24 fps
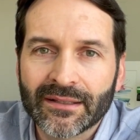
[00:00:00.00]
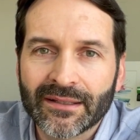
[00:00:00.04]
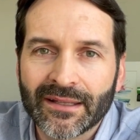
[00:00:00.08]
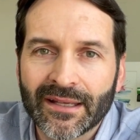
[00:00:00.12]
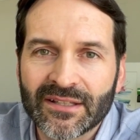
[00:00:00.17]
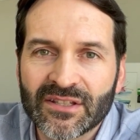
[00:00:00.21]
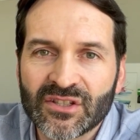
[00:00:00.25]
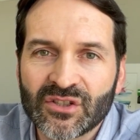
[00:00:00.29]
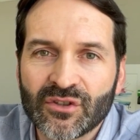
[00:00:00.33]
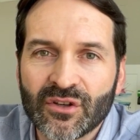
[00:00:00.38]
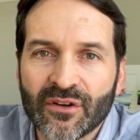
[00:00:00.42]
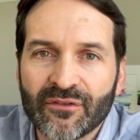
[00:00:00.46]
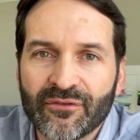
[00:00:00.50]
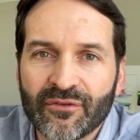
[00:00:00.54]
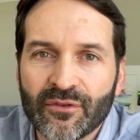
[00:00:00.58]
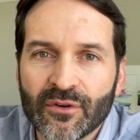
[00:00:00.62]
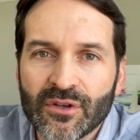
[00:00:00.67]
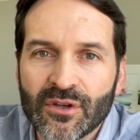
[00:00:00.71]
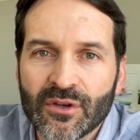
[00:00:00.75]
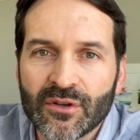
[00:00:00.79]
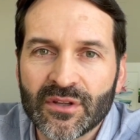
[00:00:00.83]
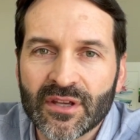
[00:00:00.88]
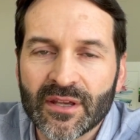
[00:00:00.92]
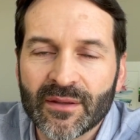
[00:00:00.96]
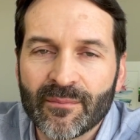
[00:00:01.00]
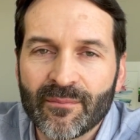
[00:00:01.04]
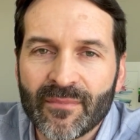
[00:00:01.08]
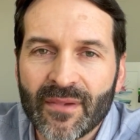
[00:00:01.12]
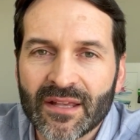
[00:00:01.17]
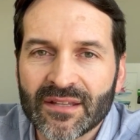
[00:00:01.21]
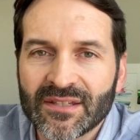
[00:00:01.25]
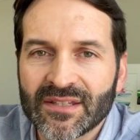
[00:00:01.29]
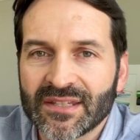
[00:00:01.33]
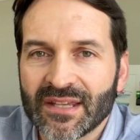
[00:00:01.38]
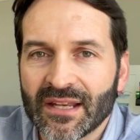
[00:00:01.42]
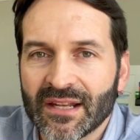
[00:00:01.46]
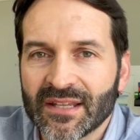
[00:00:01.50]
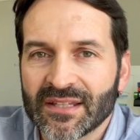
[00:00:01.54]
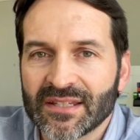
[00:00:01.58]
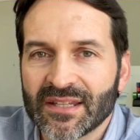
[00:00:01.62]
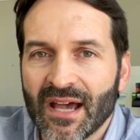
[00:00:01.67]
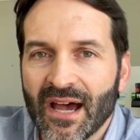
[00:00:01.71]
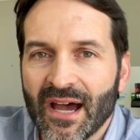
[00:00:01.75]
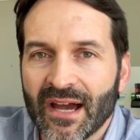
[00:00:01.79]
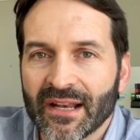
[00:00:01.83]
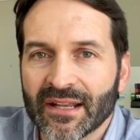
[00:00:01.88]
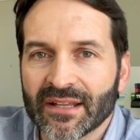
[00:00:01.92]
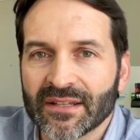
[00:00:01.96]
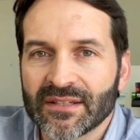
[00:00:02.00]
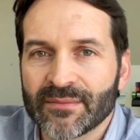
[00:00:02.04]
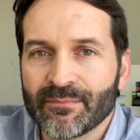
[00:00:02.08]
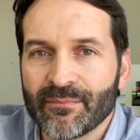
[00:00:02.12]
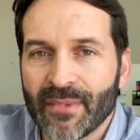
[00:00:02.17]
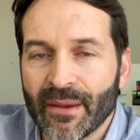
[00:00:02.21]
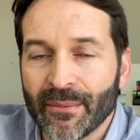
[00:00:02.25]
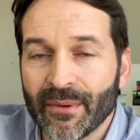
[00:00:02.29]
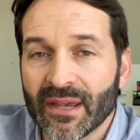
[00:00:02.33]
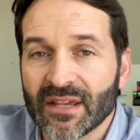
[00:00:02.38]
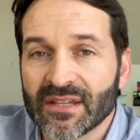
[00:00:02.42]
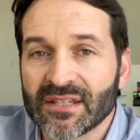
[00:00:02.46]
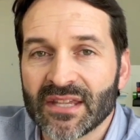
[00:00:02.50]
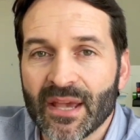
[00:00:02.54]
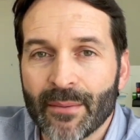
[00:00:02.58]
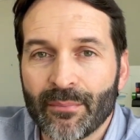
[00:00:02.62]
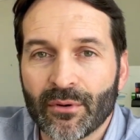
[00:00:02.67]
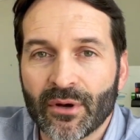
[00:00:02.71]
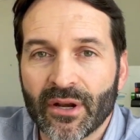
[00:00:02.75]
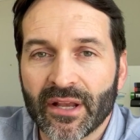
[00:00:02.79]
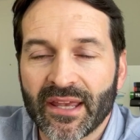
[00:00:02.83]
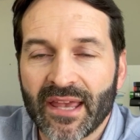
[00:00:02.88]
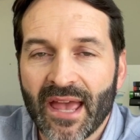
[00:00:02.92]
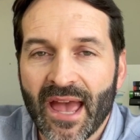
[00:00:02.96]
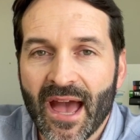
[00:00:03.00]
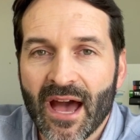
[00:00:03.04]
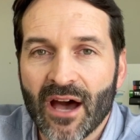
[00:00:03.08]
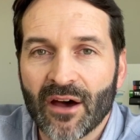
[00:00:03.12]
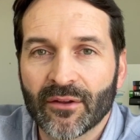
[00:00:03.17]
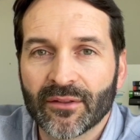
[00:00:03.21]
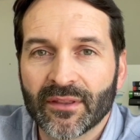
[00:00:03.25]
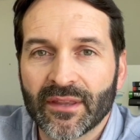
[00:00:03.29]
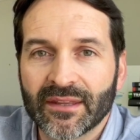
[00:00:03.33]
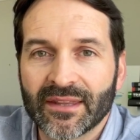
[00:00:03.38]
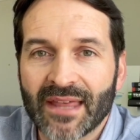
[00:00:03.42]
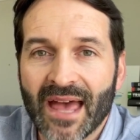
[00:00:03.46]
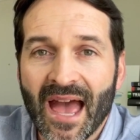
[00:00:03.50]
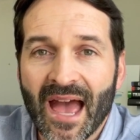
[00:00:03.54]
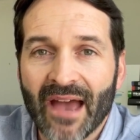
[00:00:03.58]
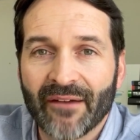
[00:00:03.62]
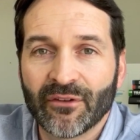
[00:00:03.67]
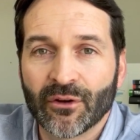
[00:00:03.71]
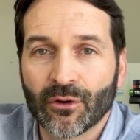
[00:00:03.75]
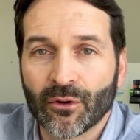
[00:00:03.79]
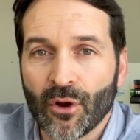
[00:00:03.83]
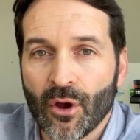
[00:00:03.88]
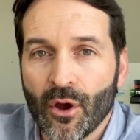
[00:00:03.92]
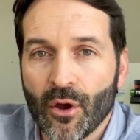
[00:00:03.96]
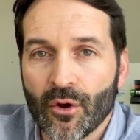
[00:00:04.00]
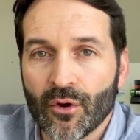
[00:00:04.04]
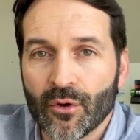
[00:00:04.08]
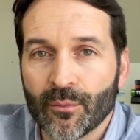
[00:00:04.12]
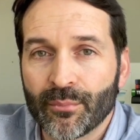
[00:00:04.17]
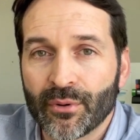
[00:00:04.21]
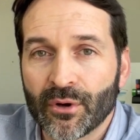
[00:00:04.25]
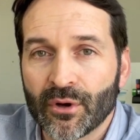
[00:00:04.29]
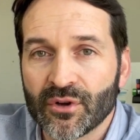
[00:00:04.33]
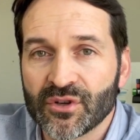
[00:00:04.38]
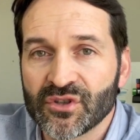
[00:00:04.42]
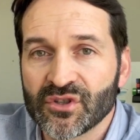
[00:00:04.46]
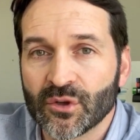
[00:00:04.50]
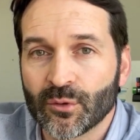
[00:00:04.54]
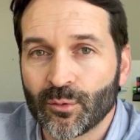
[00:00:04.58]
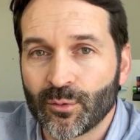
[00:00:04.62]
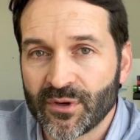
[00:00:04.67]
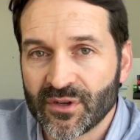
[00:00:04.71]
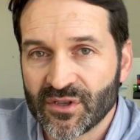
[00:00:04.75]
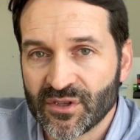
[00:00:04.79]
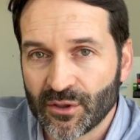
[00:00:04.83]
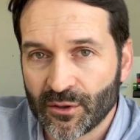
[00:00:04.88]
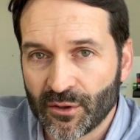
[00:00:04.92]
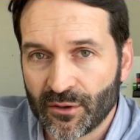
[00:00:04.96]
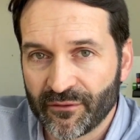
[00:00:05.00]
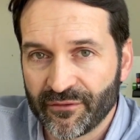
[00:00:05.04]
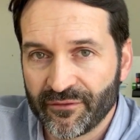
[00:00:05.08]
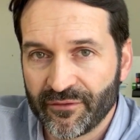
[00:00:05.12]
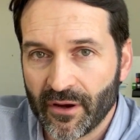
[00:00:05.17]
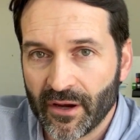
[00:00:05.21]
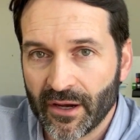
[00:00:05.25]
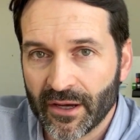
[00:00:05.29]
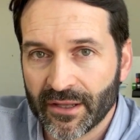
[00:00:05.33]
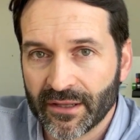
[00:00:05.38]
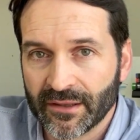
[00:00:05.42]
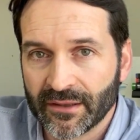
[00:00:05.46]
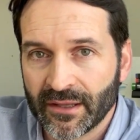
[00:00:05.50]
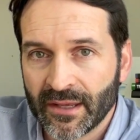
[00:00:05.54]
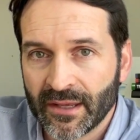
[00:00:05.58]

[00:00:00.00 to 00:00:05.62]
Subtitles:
it's good for you to set aside maybe a separate account to have your own personal reserve fund,